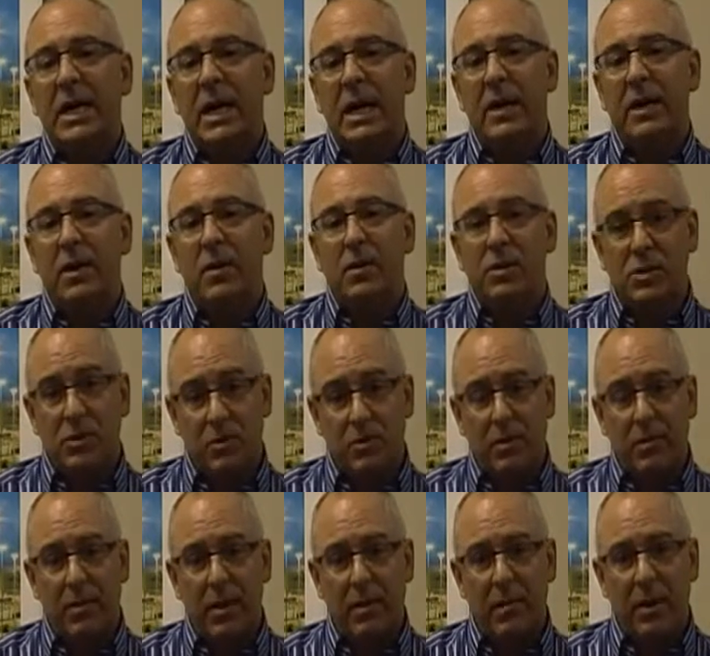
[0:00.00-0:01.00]
And that was the
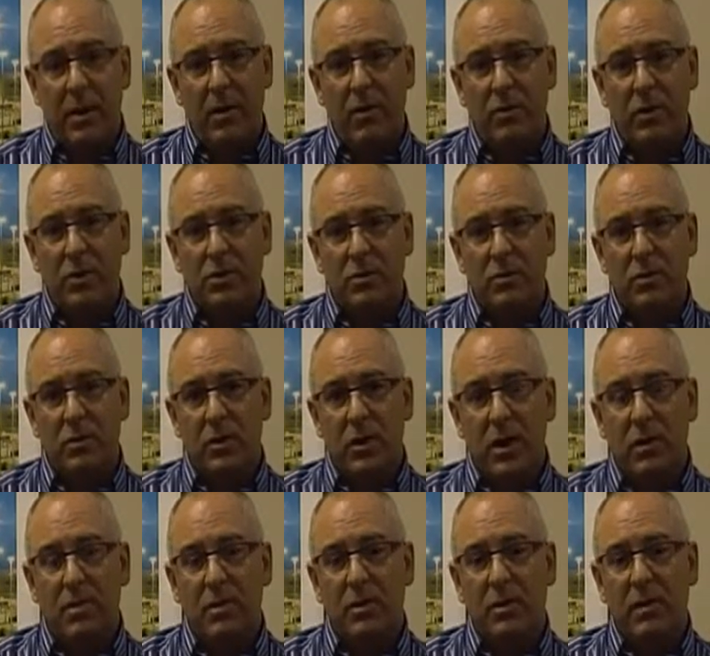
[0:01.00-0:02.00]
primary reason to
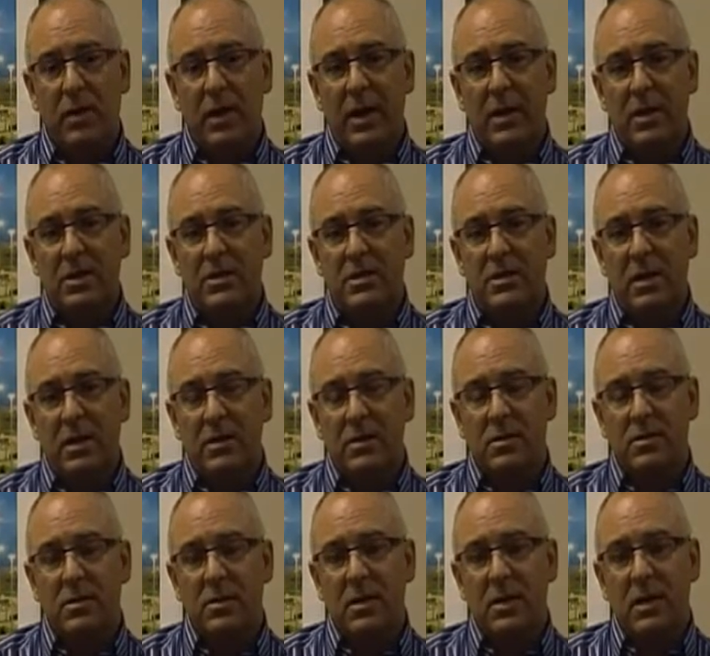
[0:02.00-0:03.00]
come into the United
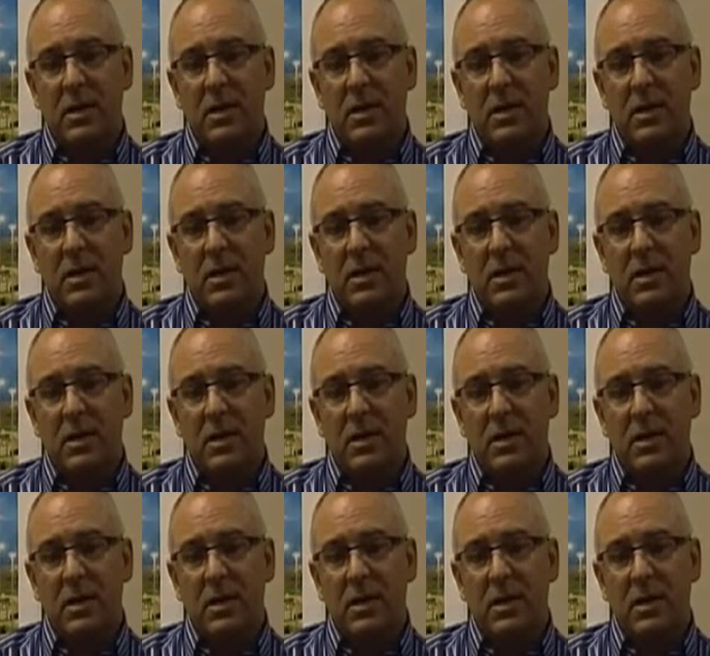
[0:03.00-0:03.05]
States.